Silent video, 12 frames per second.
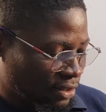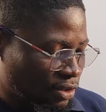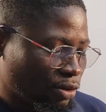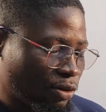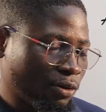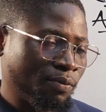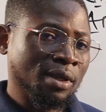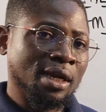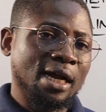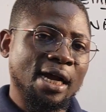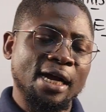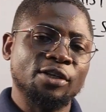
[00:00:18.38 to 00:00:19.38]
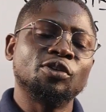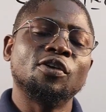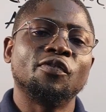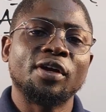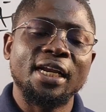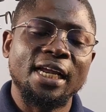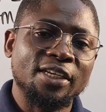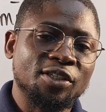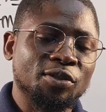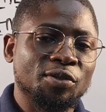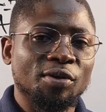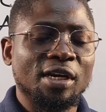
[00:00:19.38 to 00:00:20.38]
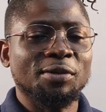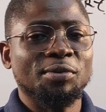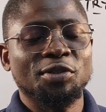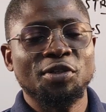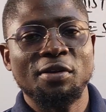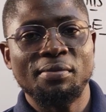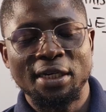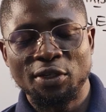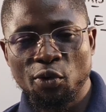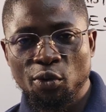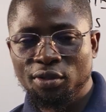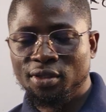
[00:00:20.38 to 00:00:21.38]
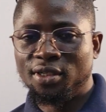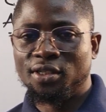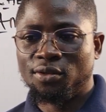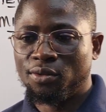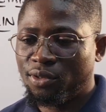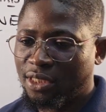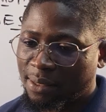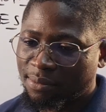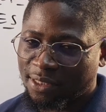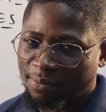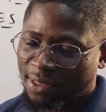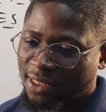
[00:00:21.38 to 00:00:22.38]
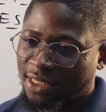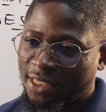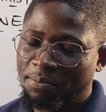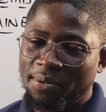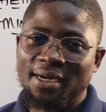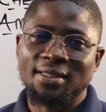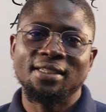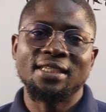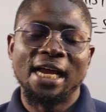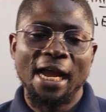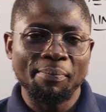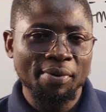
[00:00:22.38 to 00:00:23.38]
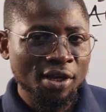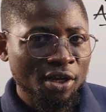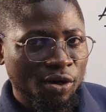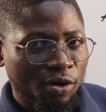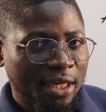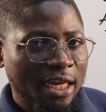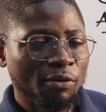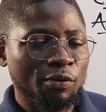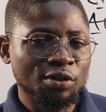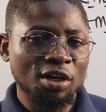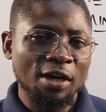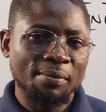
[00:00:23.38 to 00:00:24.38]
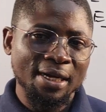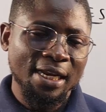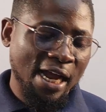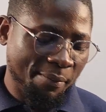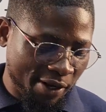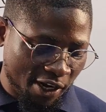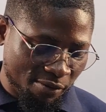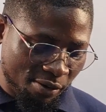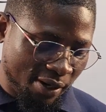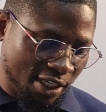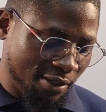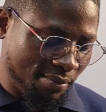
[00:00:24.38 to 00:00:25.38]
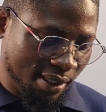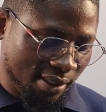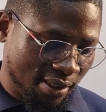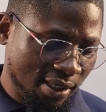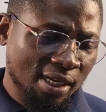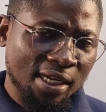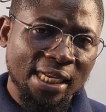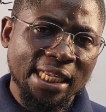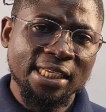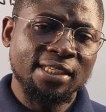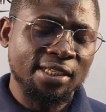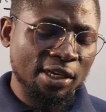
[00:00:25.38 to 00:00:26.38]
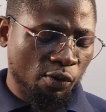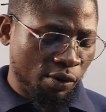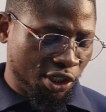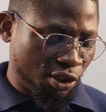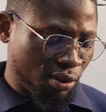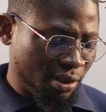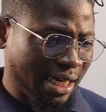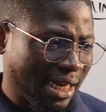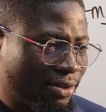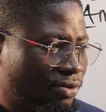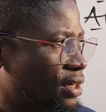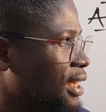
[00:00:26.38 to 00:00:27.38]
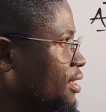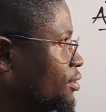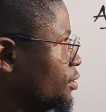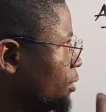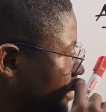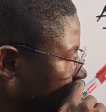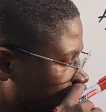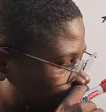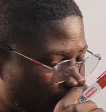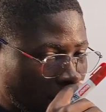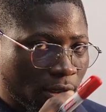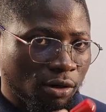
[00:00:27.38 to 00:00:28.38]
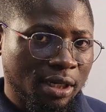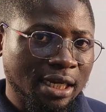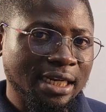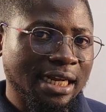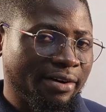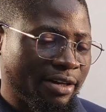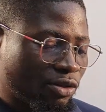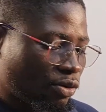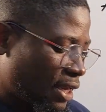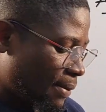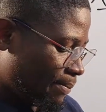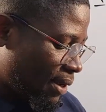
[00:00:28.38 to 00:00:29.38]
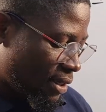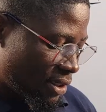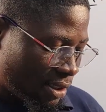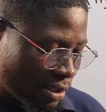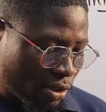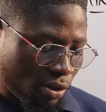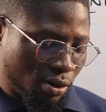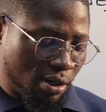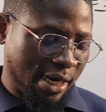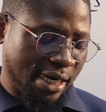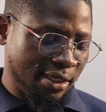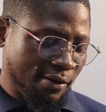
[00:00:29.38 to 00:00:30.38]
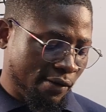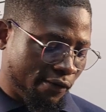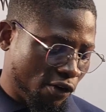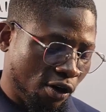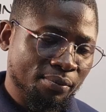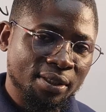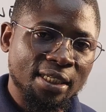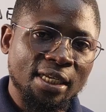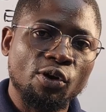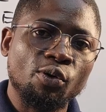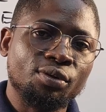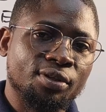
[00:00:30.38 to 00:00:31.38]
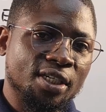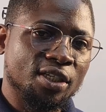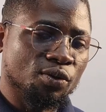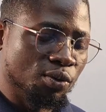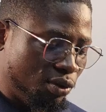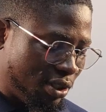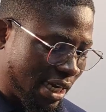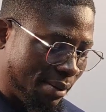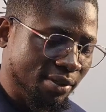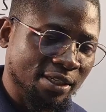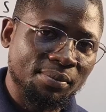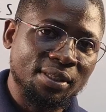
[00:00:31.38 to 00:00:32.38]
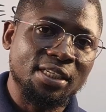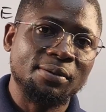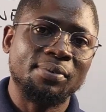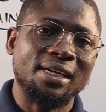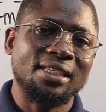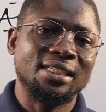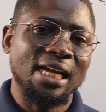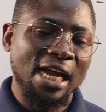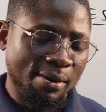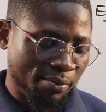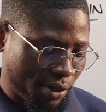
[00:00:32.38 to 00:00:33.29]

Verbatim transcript: So, uh, do not forget that this tutorial is brought to you by the O three Schools JAMB C B T Practice app. Okay, we'll talk about the app in a moment, but let us see a question that relates to this. Okay, that relates to amines, all right, from the O three Schools JAMB C B T Practice app.